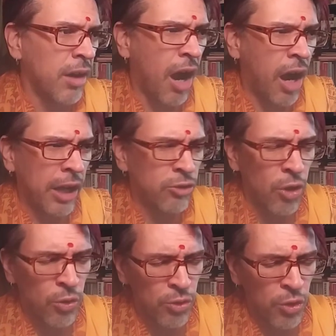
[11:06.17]
"I
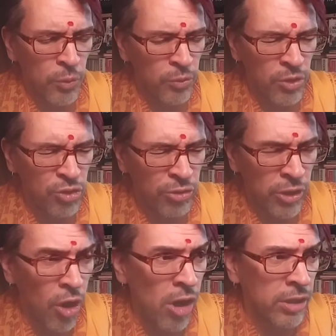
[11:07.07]
know you will
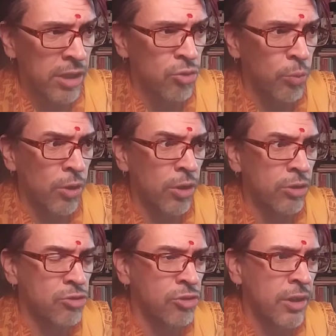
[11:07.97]
disregard these
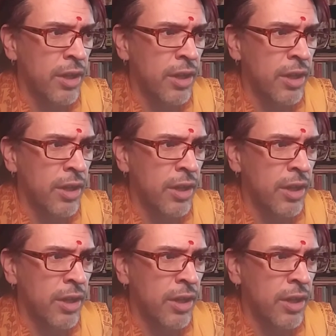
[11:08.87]
words,